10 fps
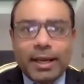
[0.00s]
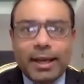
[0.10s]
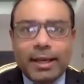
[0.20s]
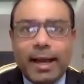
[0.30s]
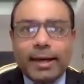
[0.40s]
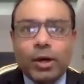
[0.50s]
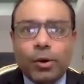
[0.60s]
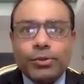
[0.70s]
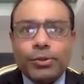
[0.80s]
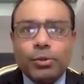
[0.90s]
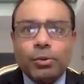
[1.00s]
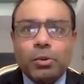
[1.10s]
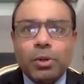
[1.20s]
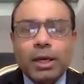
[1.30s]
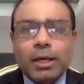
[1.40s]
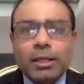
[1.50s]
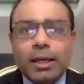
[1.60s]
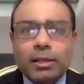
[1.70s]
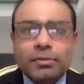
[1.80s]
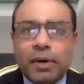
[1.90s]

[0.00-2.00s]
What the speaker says: And that goes to the kind of